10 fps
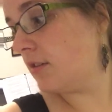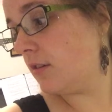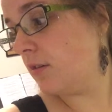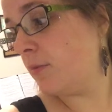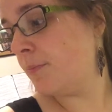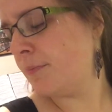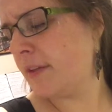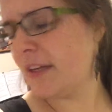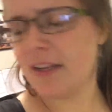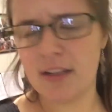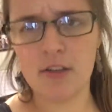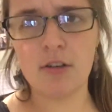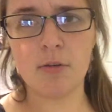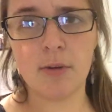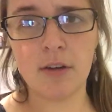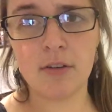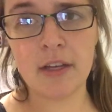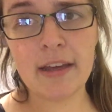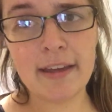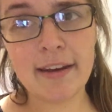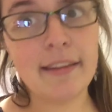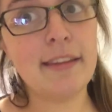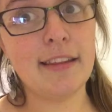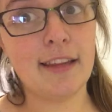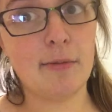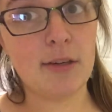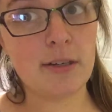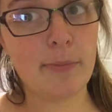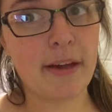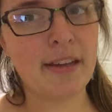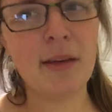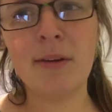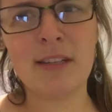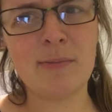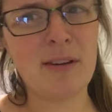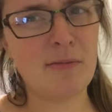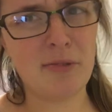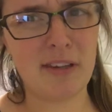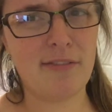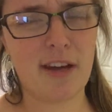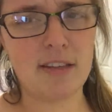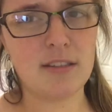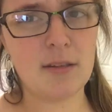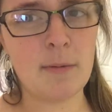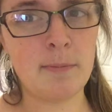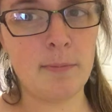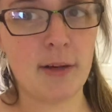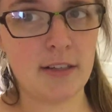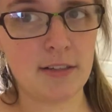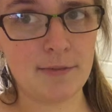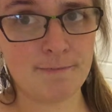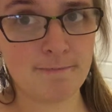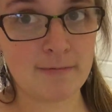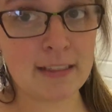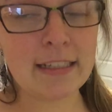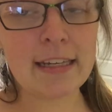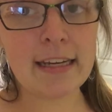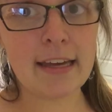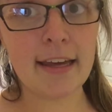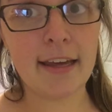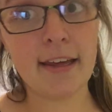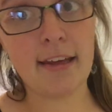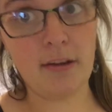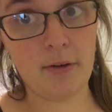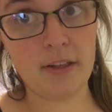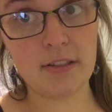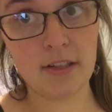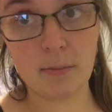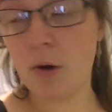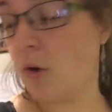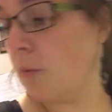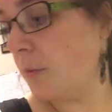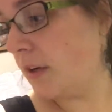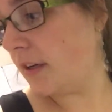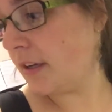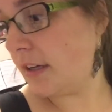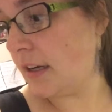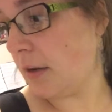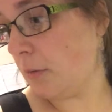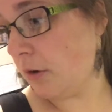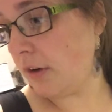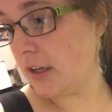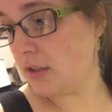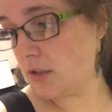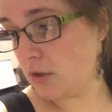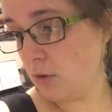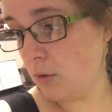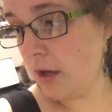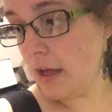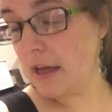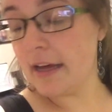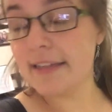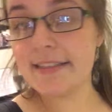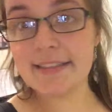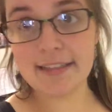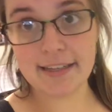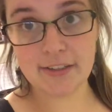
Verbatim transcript: so then I had to turn around. I think they had went to bed. They went to bed really fast, but anyways, I'm home and I'm going to say